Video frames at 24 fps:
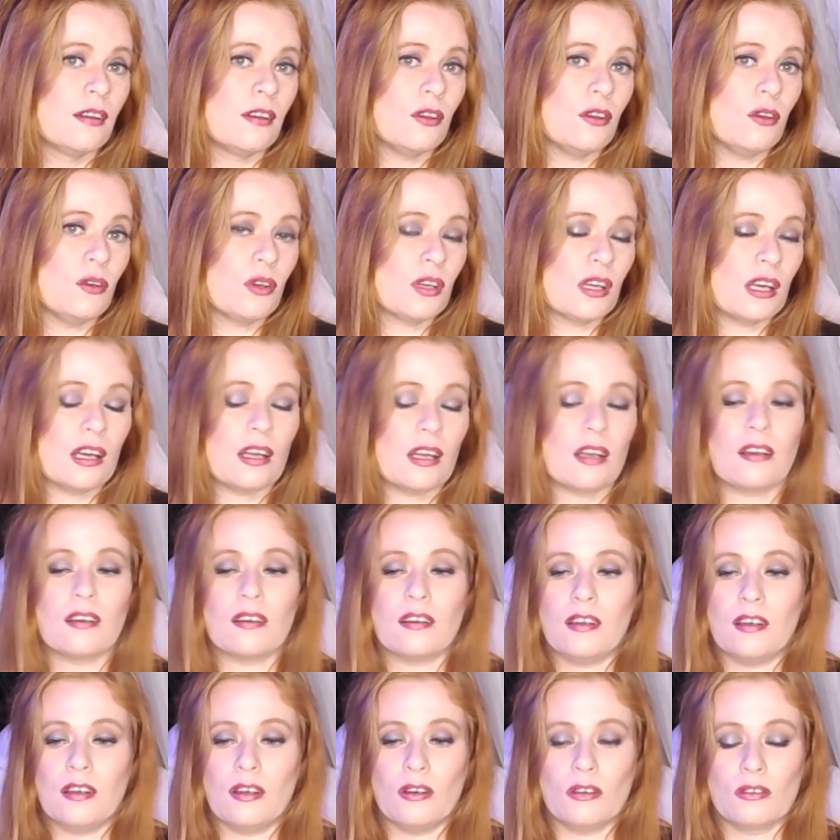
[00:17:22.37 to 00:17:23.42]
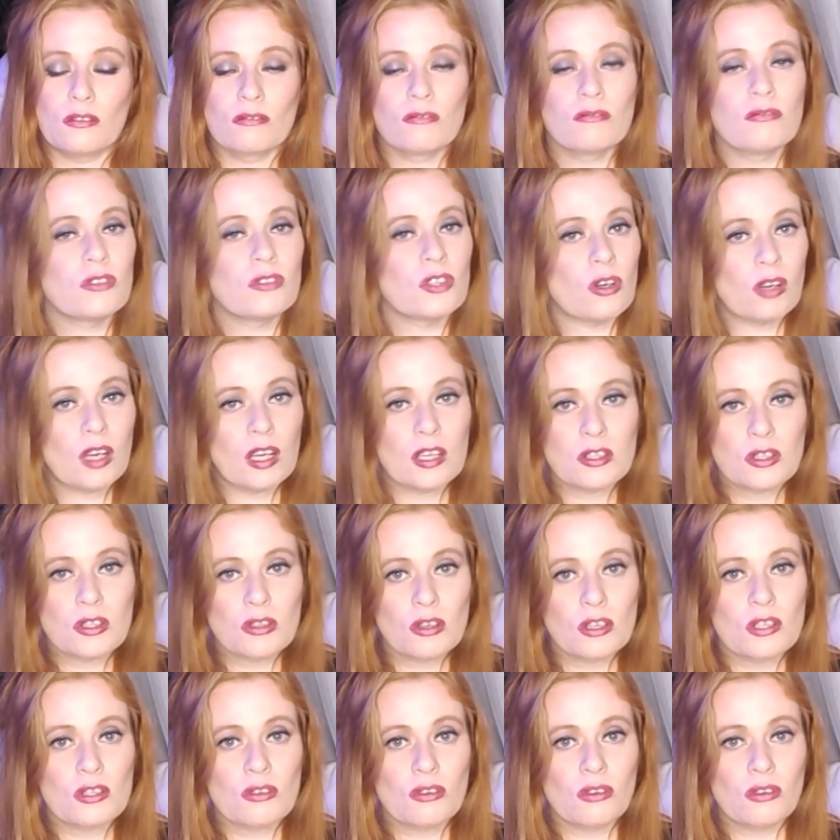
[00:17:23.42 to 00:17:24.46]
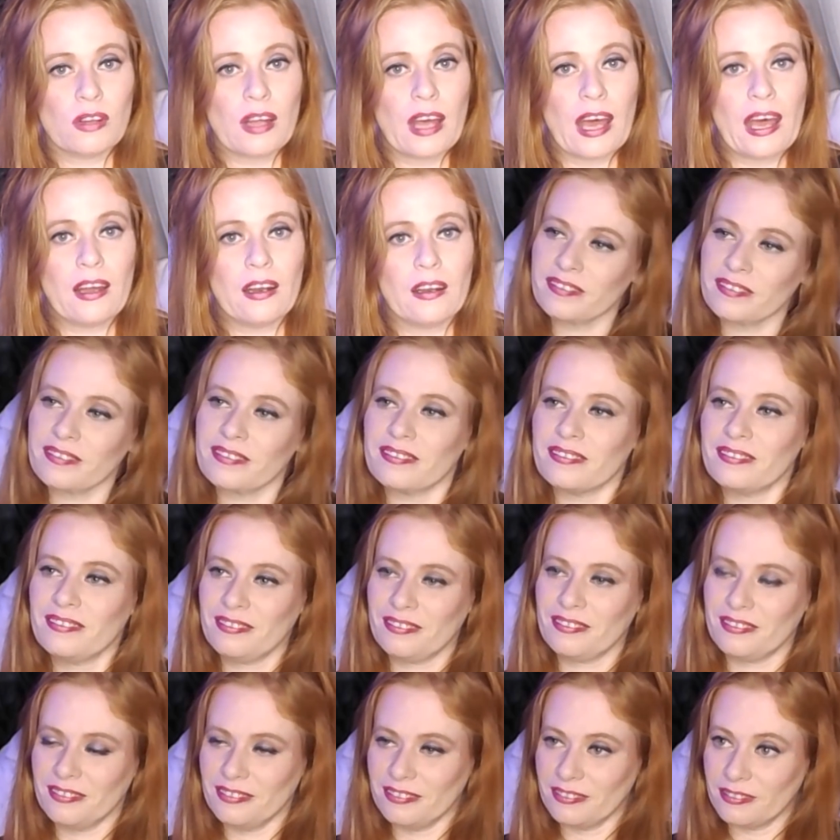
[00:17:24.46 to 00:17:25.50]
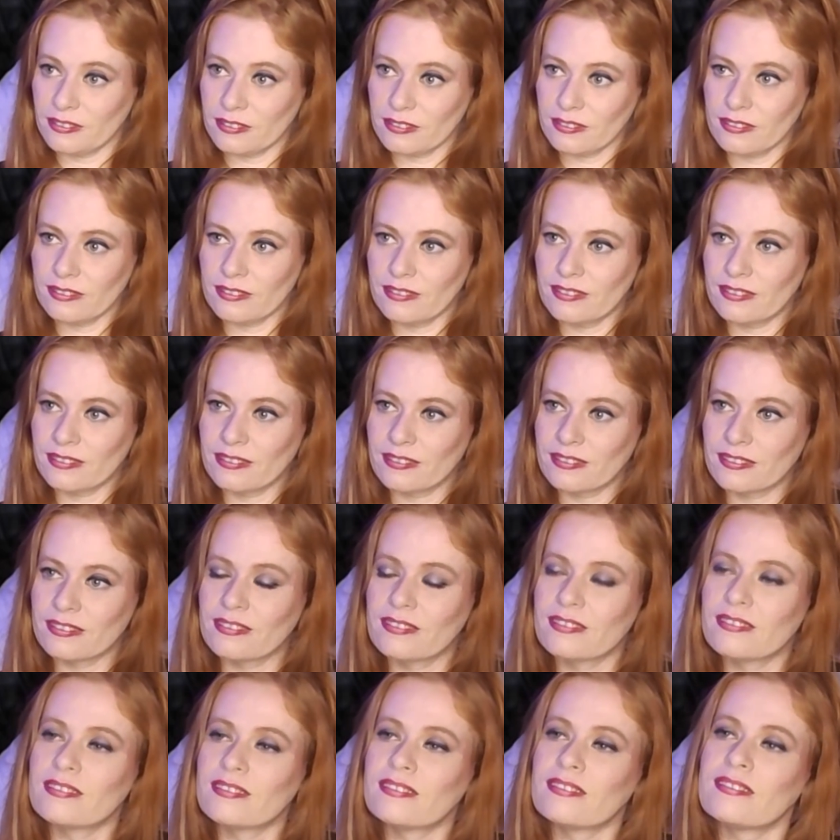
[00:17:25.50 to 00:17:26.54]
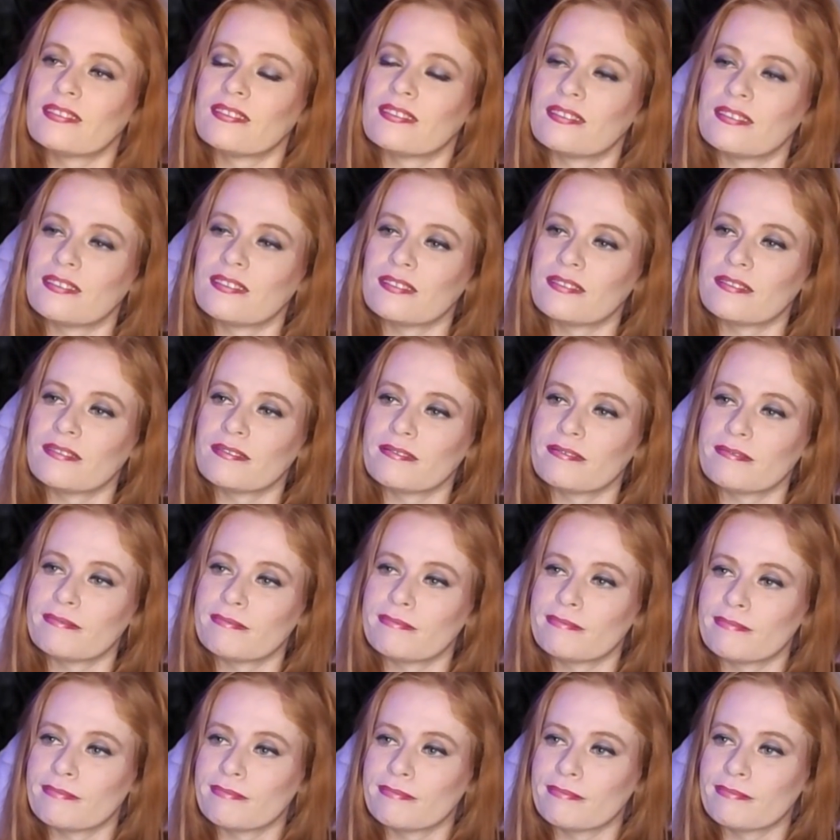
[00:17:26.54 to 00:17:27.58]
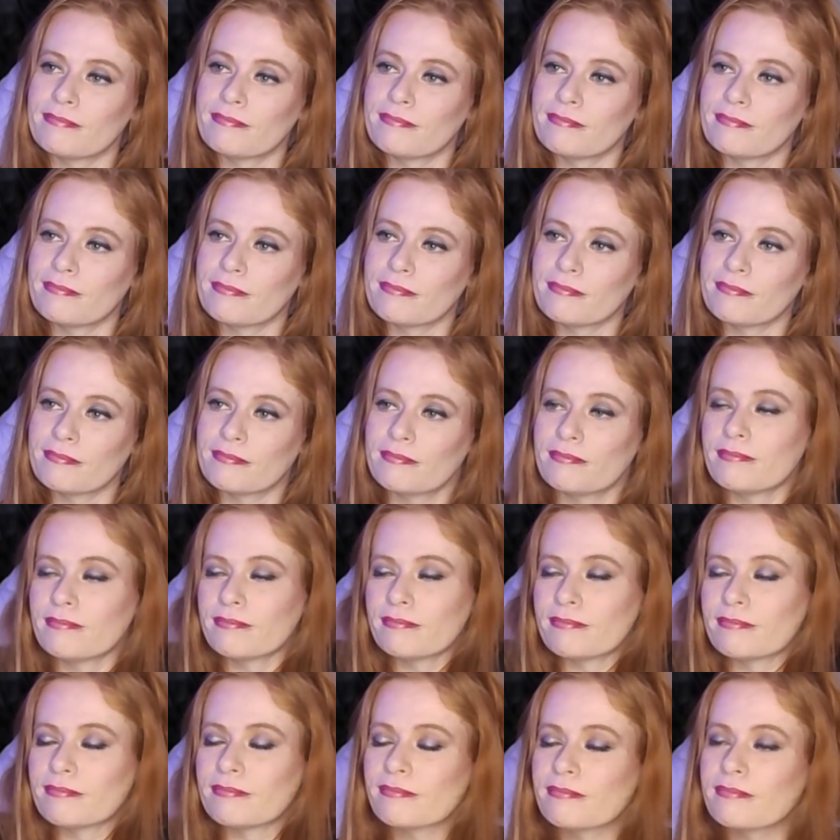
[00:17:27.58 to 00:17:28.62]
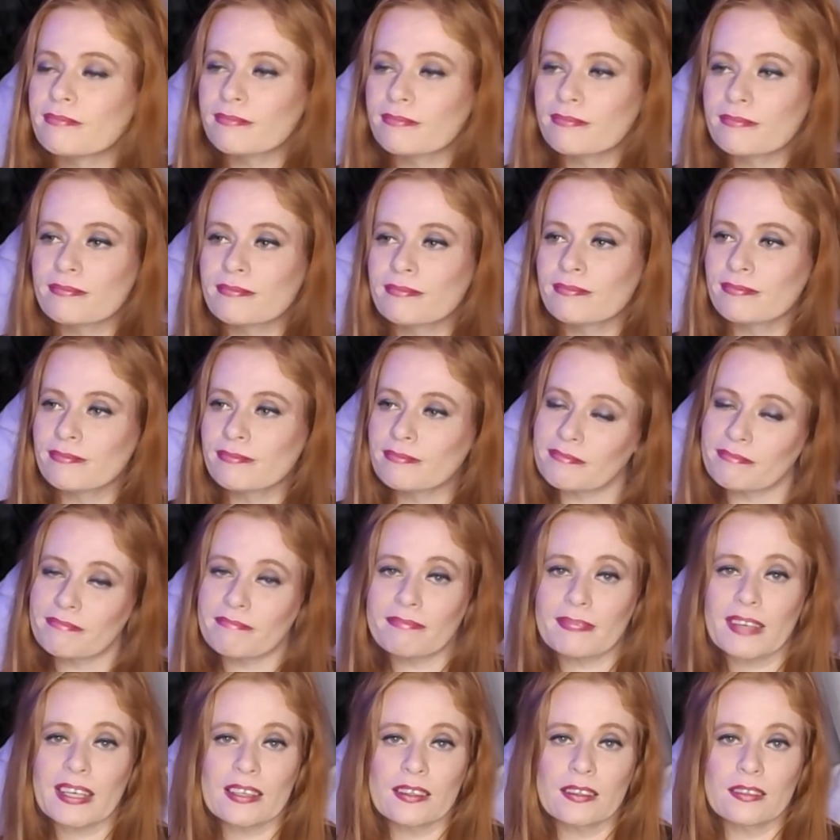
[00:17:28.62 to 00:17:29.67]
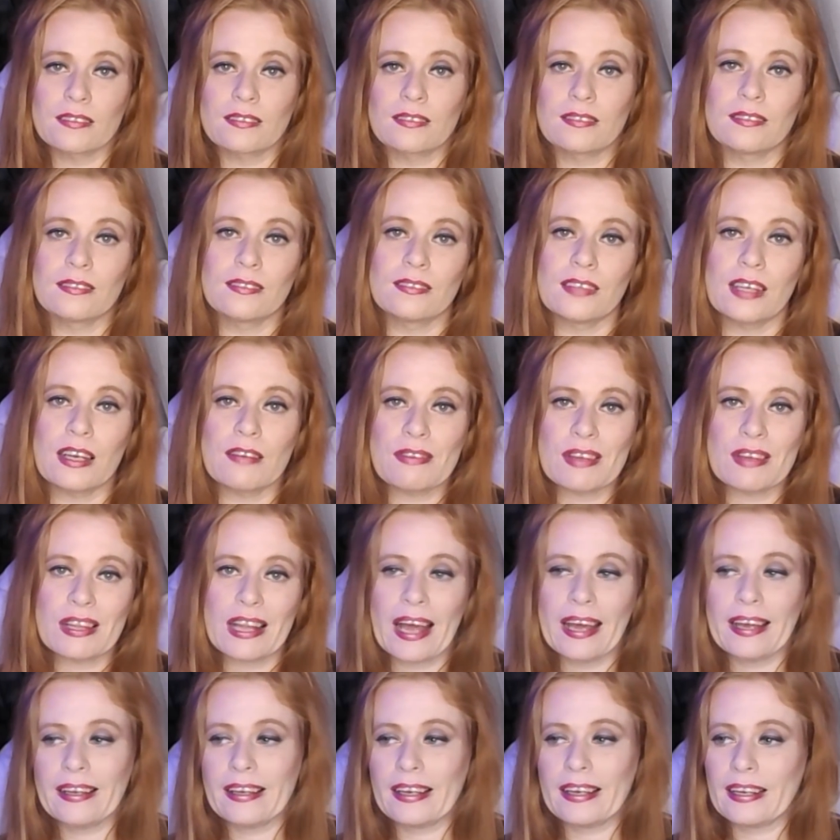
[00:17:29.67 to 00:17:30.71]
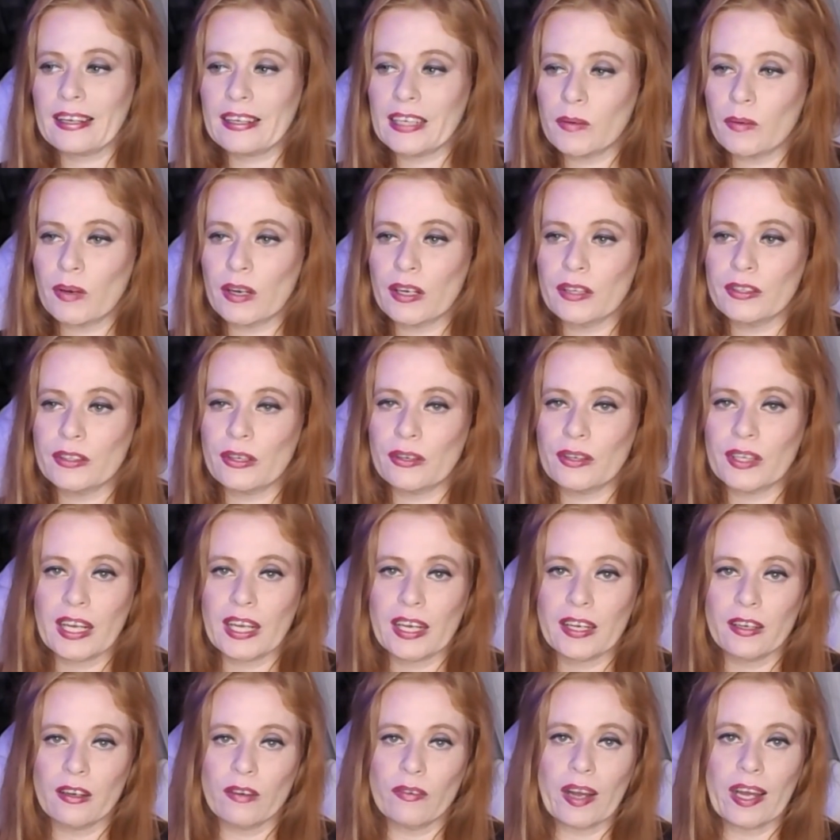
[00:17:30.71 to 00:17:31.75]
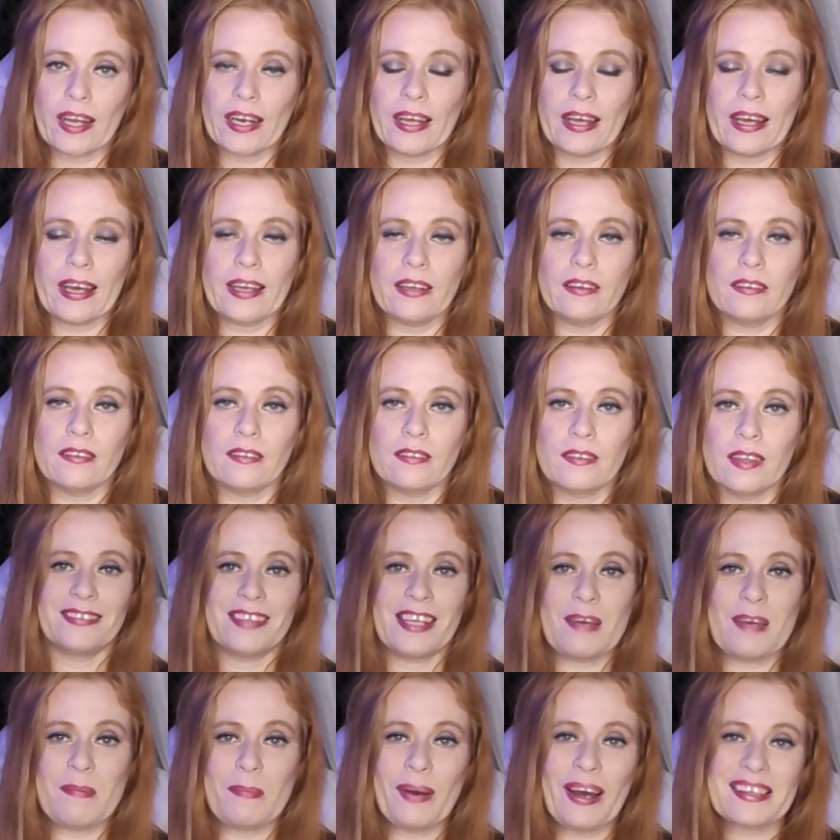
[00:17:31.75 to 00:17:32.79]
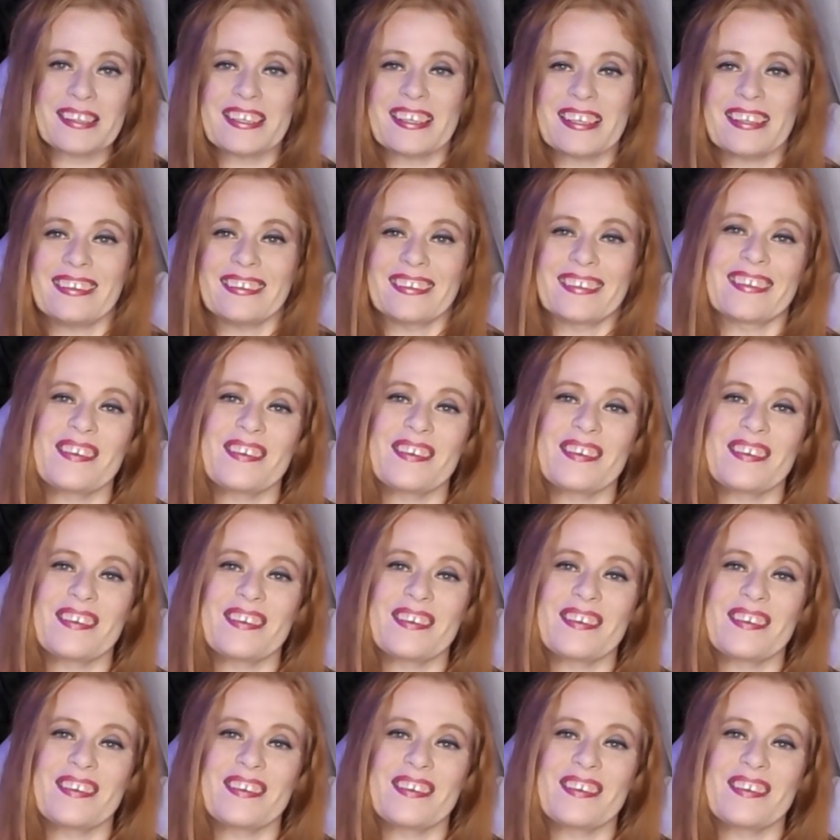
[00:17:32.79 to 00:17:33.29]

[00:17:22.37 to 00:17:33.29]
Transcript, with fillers: You can, you know, donate to us through that. We certainly wouldn't mind being paid for our hard work, and we do work very hard. If you like it and you want to donate, go right ahead. Keep watching.